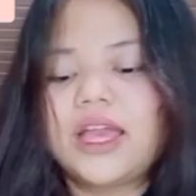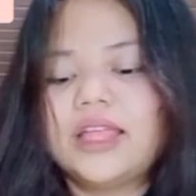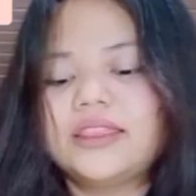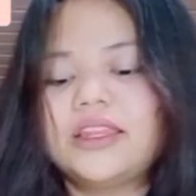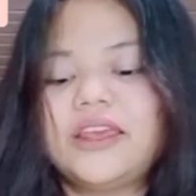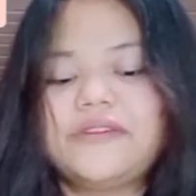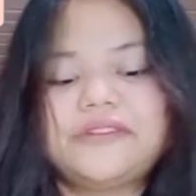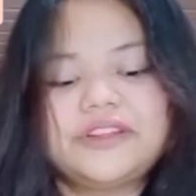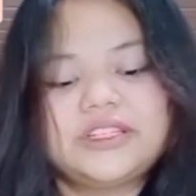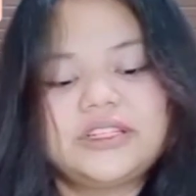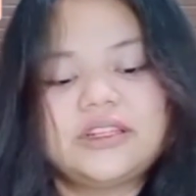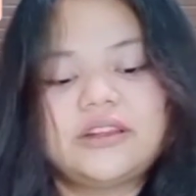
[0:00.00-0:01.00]
The
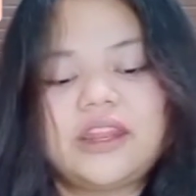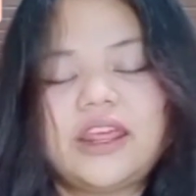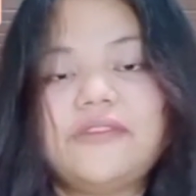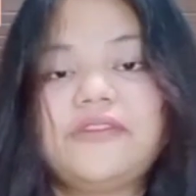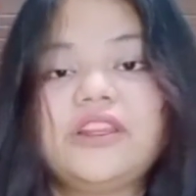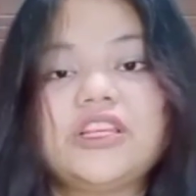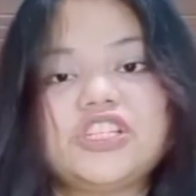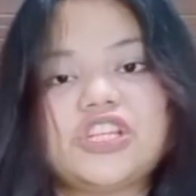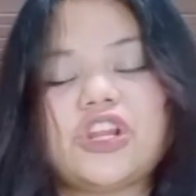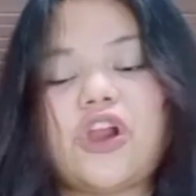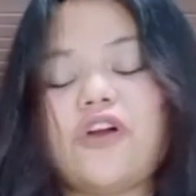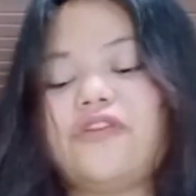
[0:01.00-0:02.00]

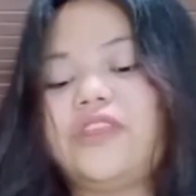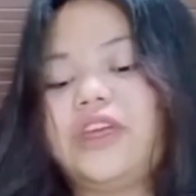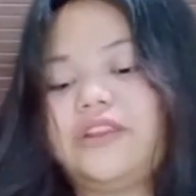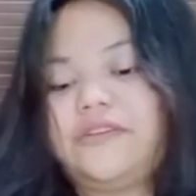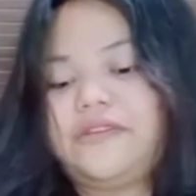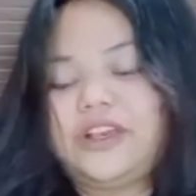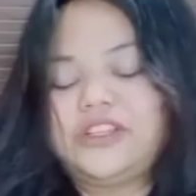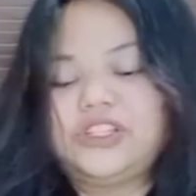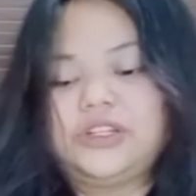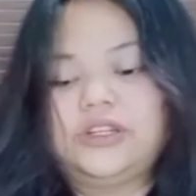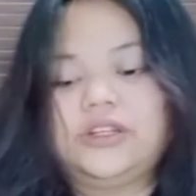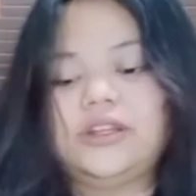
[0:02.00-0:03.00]
definition of derivation.